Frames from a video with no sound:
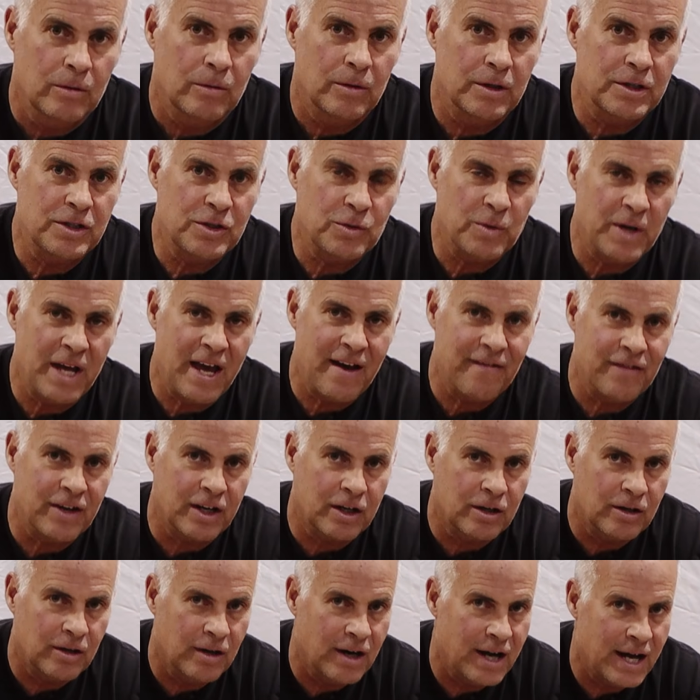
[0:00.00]
Once we have
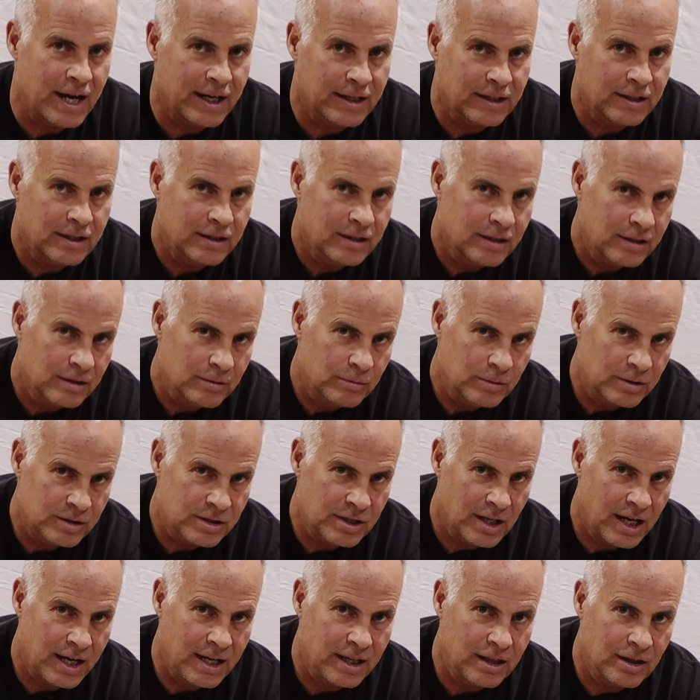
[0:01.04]
it correct, we'll
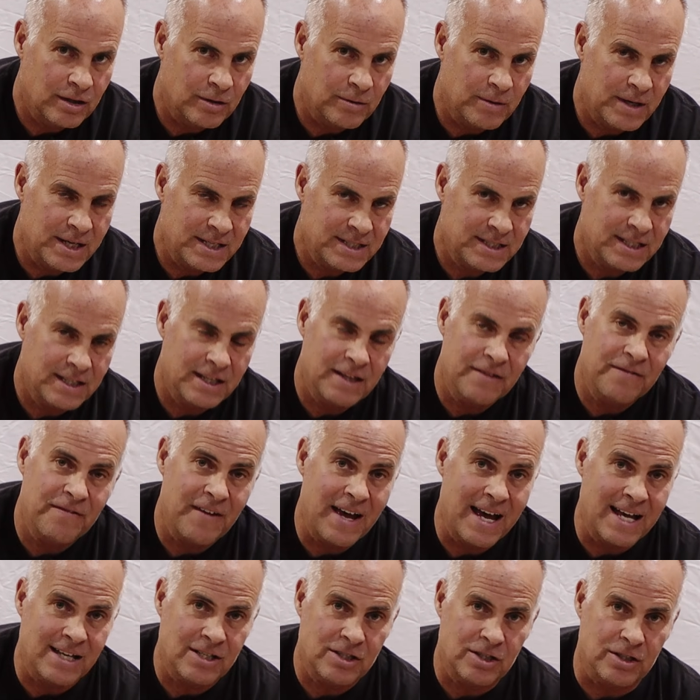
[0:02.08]
tighten the rest of the
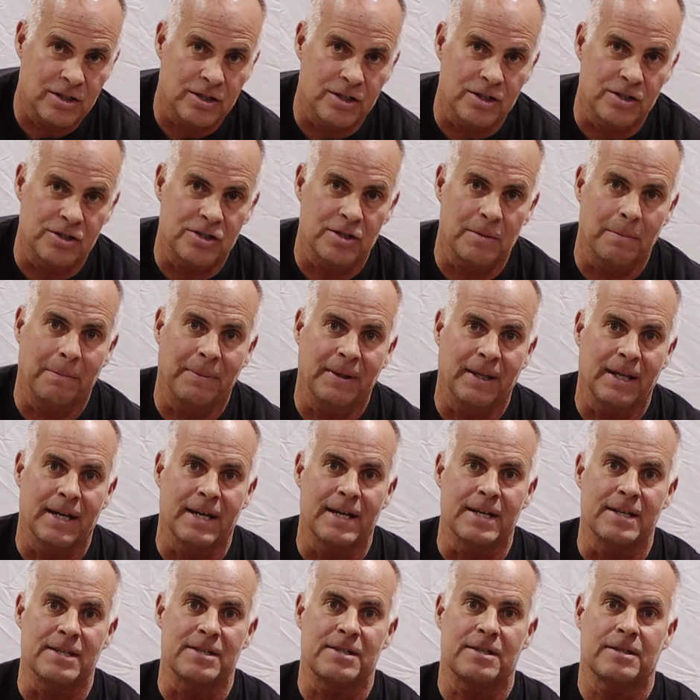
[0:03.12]
fasteners in
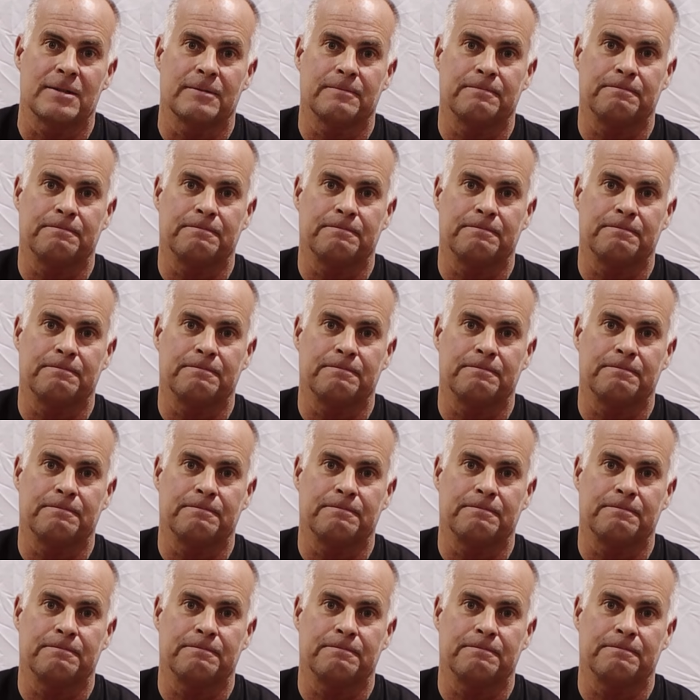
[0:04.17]
place.